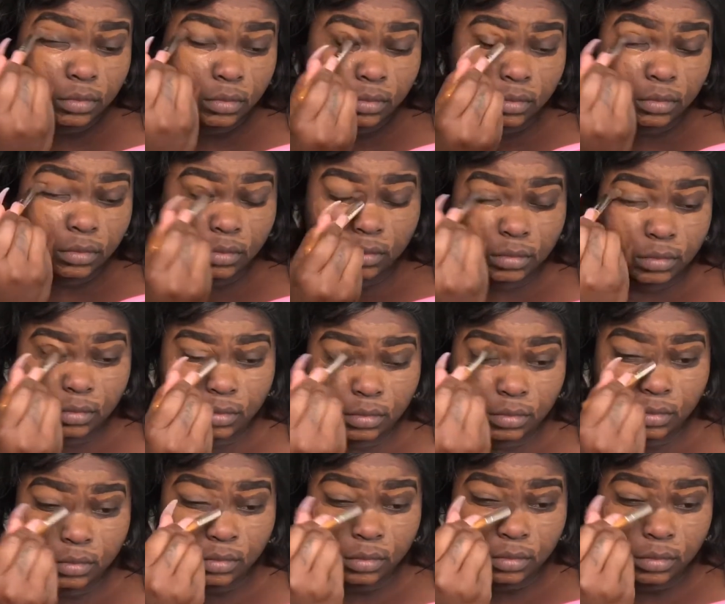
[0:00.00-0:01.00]
get my
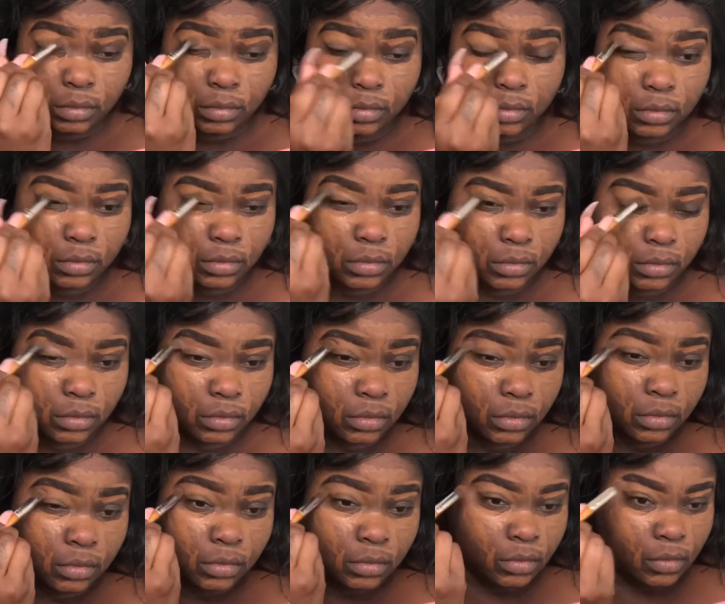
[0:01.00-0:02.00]
makeup to be smooth on
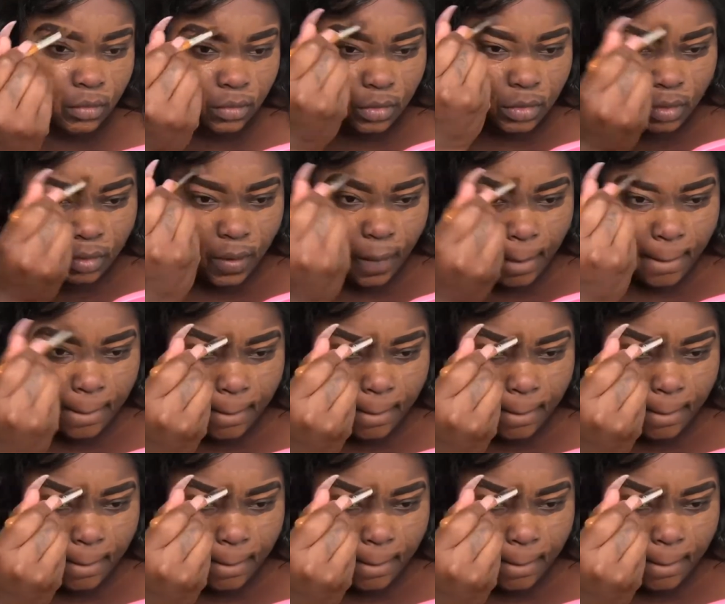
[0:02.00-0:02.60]
my skin.